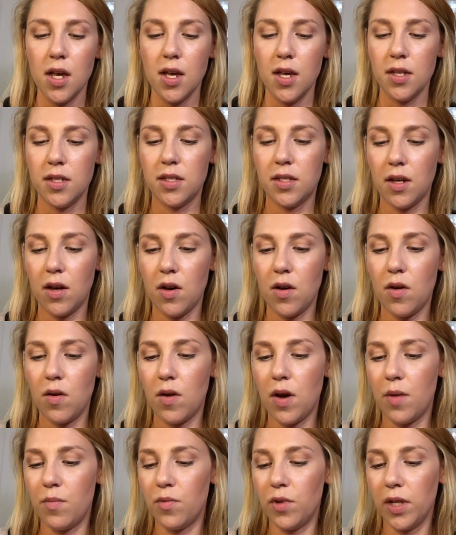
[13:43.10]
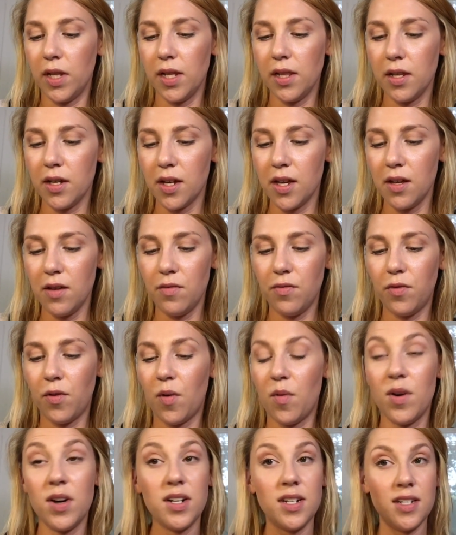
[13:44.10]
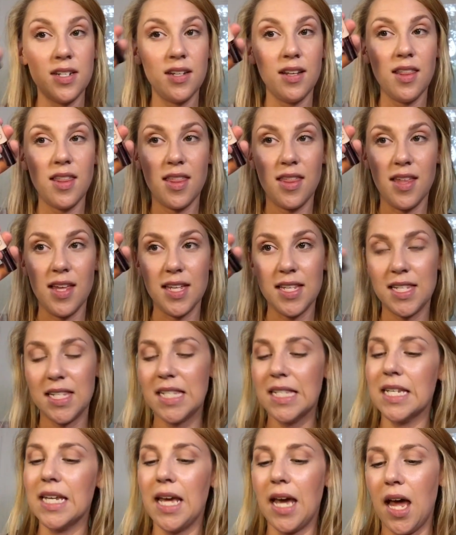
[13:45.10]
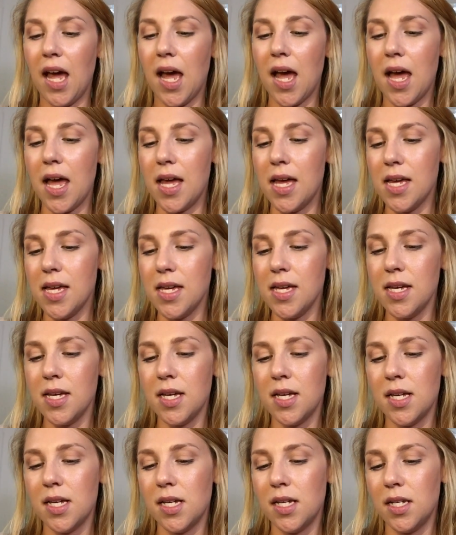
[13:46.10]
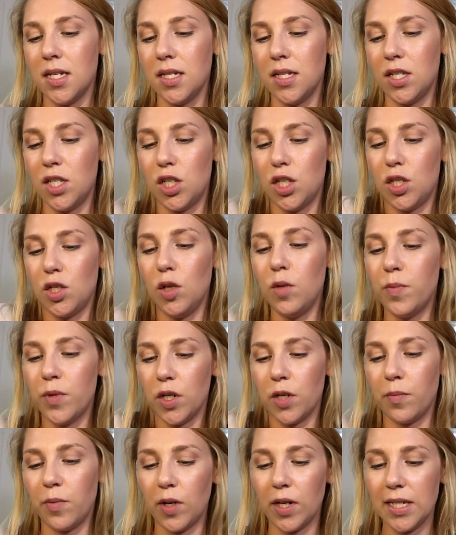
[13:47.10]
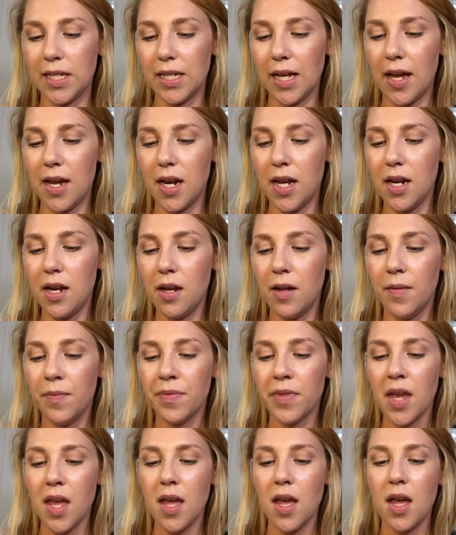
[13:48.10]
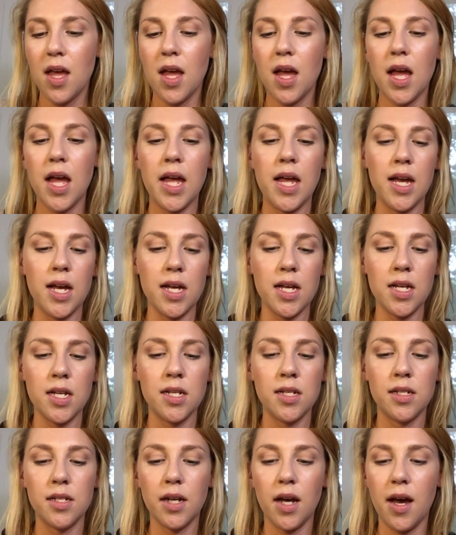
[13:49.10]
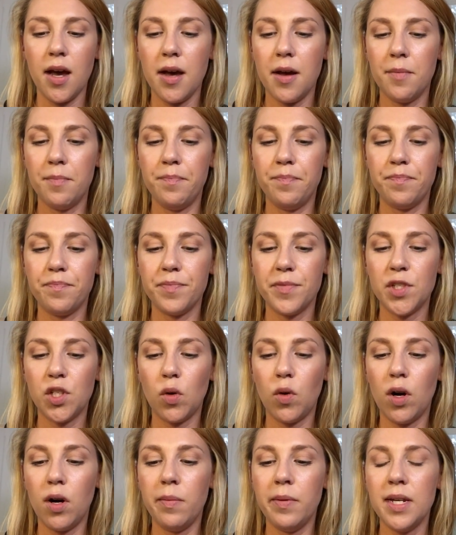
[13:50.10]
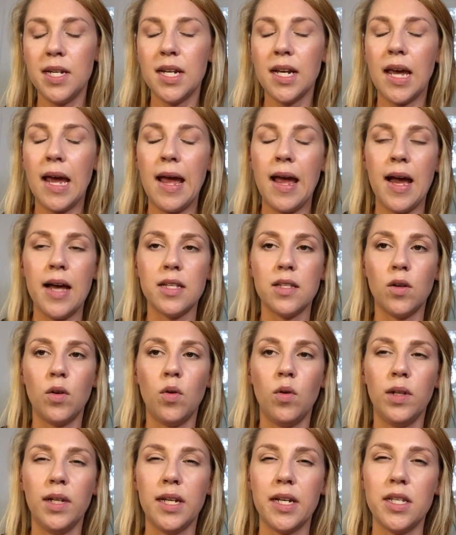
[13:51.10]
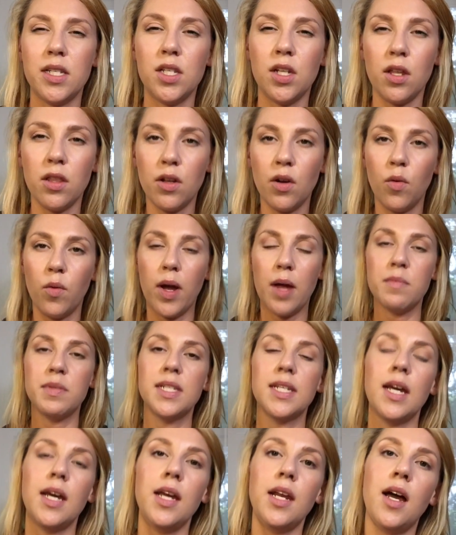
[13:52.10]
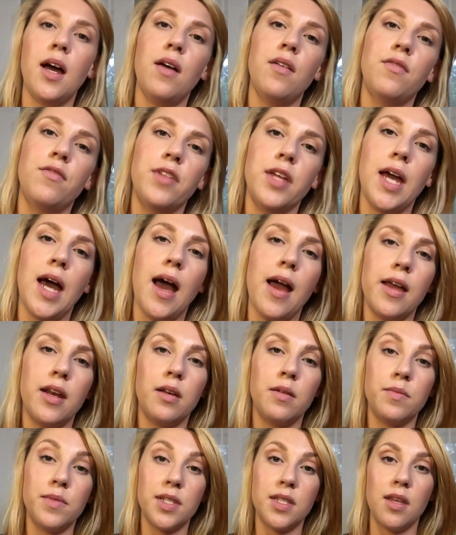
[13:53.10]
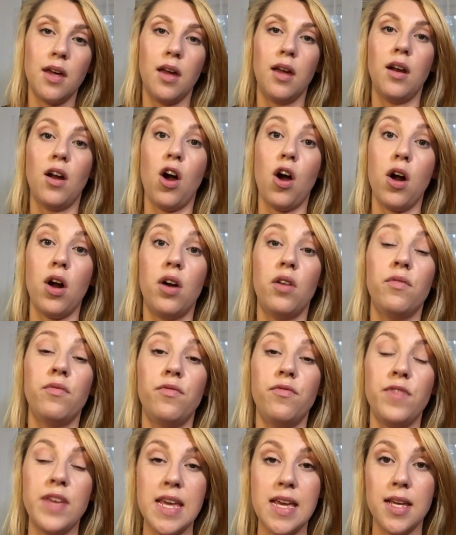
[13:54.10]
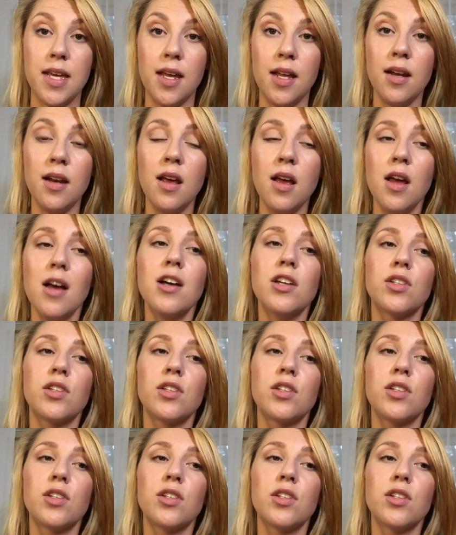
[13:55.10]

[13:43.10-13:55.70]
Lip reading: So I'm really looking forward to this guy. Super duper excited. And so Urban Decay has a whole list on their website of the items that are vegan.